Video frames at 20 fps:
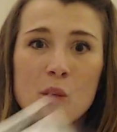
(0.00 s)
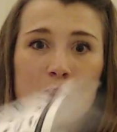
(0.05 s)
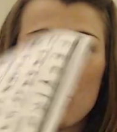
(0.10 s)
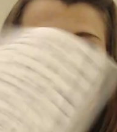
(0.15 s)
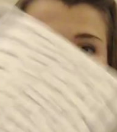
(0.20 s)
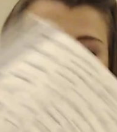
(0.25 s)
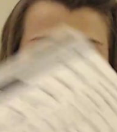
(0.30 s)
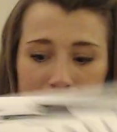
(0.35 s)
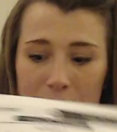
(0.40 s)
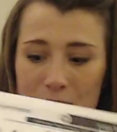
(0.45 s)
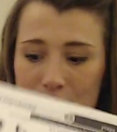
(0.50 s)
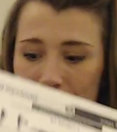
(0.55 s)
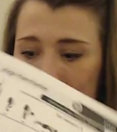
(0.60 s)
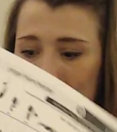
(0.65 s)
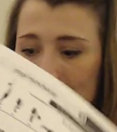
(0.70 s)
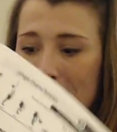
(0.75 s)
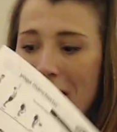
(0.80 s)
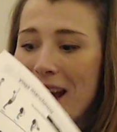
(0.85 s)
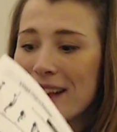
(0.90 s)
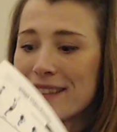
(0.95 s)
would
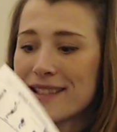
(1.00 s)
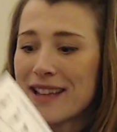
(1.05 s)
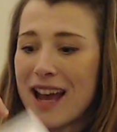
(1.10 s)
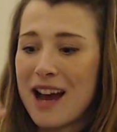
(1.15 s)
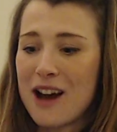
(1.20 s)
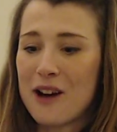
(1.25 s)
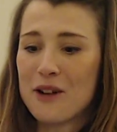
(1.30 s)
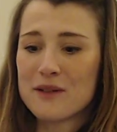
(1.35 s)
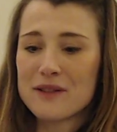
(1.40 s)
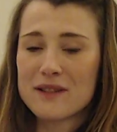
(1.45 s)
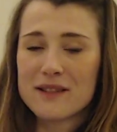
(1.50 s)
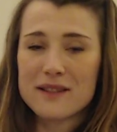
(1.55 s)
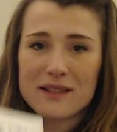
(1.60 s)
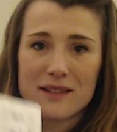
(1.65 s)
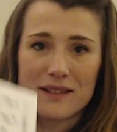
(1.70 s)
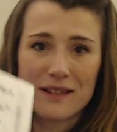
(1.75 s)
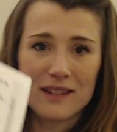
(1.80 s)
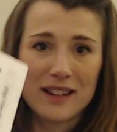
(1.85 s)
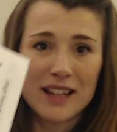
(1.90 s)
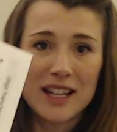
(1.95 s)
pass out
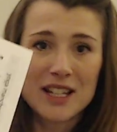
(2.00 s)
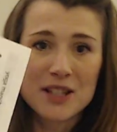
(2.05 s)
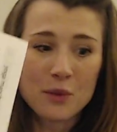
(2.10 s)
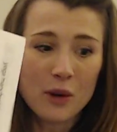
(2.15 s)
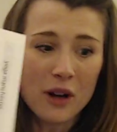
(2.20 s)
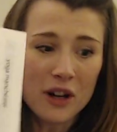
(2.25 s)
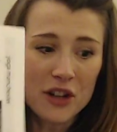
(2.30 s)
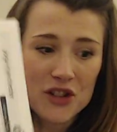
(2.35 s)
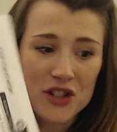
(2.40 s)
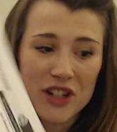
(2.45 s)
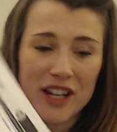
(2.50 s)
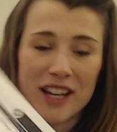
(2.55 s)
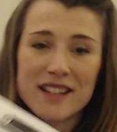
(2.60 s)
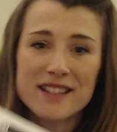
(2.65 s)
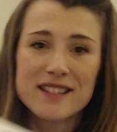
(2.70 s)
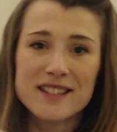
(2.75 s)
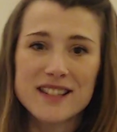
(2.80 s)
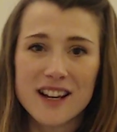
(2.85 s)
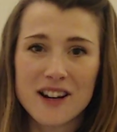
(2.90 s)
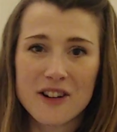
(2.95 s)
these
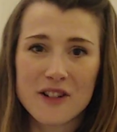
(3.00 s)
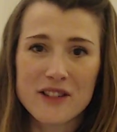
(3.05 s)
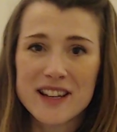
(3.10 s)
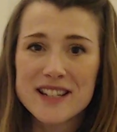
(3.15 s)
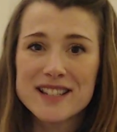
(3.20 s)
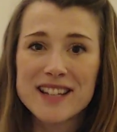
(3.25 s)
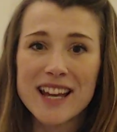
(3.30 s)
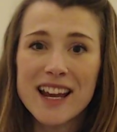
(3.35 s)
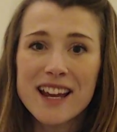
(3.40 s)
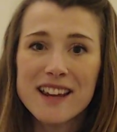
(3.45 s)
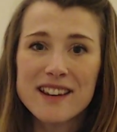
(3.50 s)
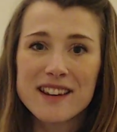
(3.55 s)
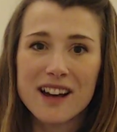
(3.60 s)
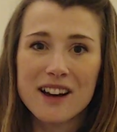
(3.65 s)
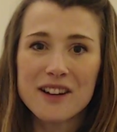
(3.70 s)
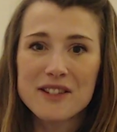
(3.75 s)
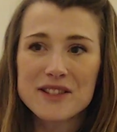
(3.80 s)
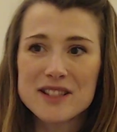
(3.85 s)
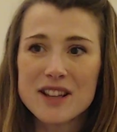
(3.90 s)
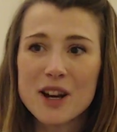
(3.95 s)
worksheets or these
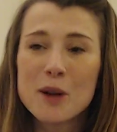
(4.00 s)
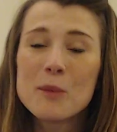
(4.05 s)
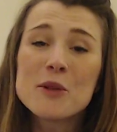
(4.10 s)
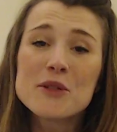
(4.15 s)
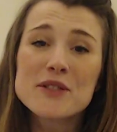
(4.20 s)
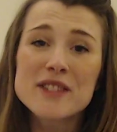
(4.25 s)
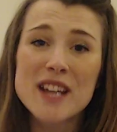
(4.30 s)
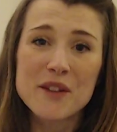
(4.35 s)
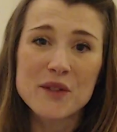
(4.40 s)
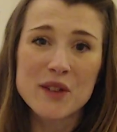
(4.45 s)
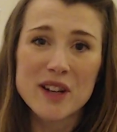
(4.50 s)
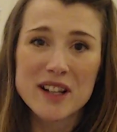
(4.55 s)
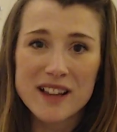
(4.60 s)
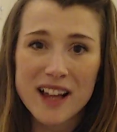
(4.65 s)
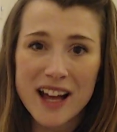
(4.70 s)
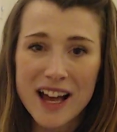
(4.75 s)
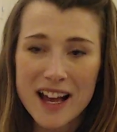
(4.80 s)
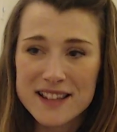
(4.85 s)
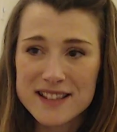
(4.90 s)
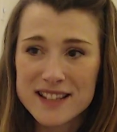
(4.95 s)
handouts almost every
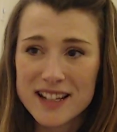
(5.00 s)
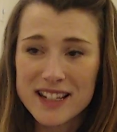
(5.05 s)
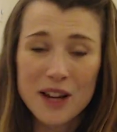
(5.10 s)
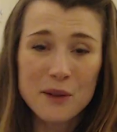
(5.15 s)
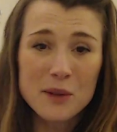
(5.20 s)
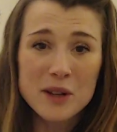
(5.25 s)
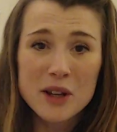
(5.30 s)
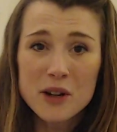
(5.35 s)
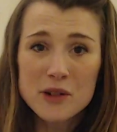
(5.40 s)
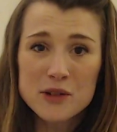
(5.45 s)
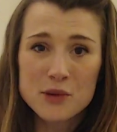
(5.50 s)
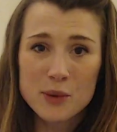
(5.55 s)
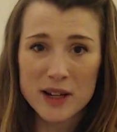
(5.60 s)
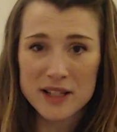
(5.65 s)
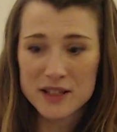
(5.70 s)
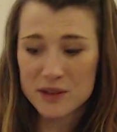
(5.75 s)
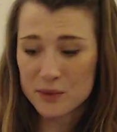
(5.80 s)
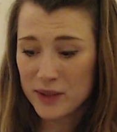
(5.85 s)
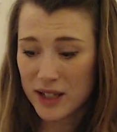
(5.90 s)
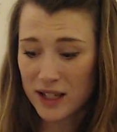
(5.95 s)
class, and I would go
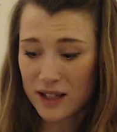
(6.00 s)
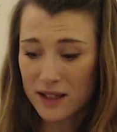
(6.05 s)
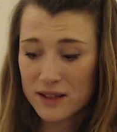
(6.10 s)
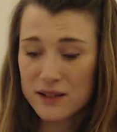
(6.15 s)
twice a week.